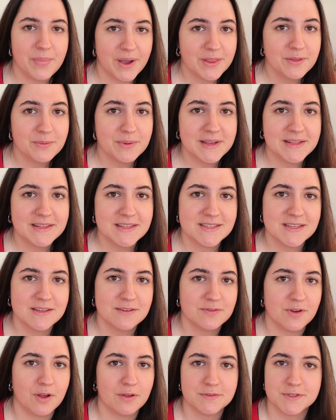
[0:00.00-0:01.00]
By the way, this
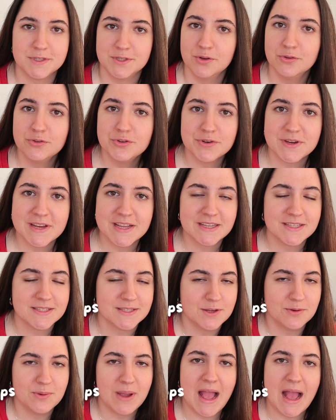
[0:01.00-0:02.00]
involves no tricks,
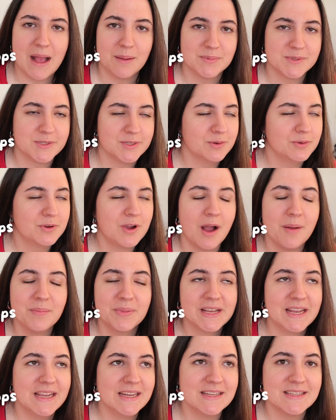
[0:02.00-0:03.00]
no apps, no
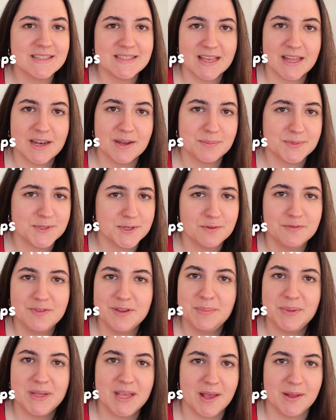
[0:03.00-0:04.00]
complicated setups, no
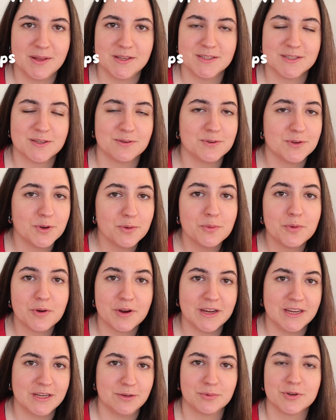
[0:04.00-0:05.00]
VPNs, so don't
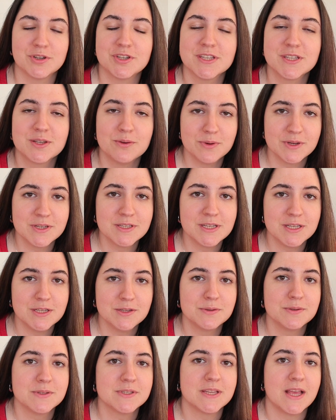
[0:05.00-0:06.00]
worry. We're just going to
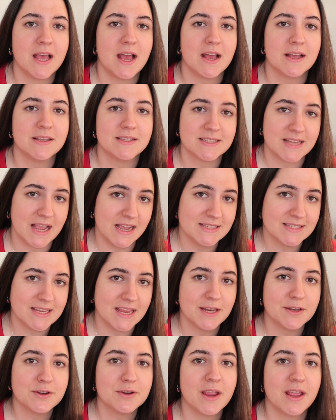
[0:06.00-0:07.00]
use
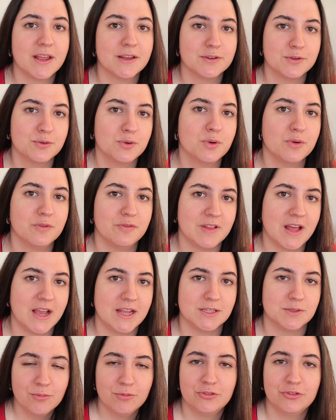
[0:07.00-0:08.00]
Skyscanner and Google
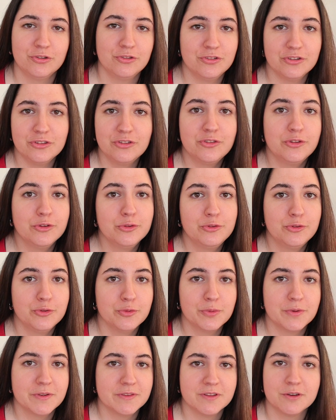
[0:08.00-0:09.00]
Flights, which are just two
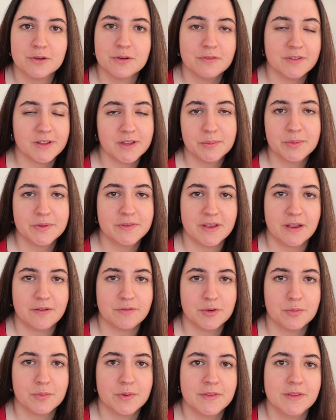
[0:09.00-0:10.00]
tools that are available to
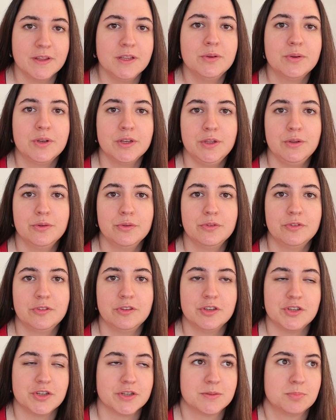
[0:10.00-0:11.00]
everyone that you can use
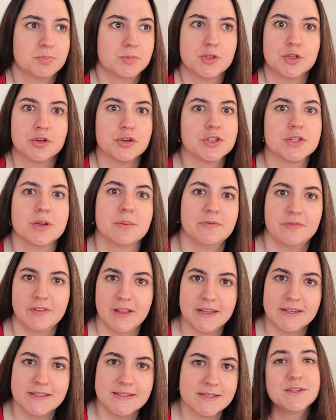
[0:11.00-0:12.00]
to just search up
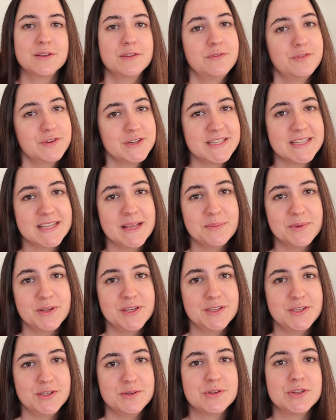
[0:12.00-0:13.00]
flights. So the first thing I'm
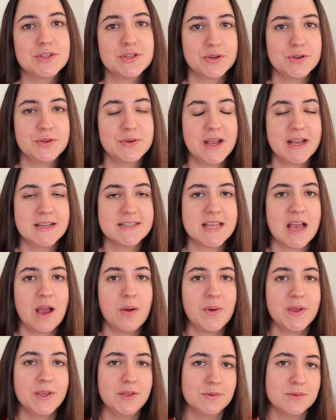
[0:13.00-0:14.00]
gonna do is show you guys
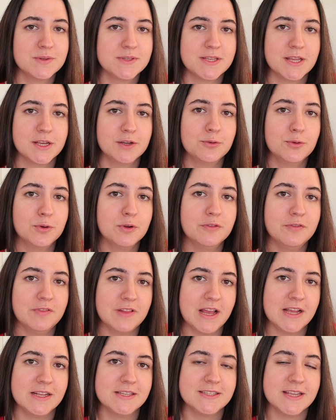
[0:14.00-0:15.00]
how I use the Google
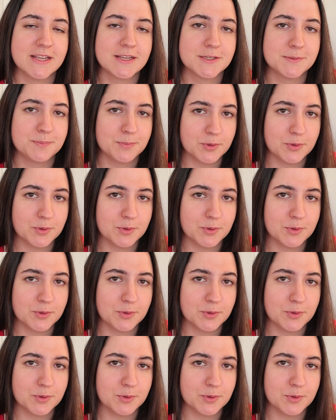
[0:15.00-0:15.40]
Flights Explore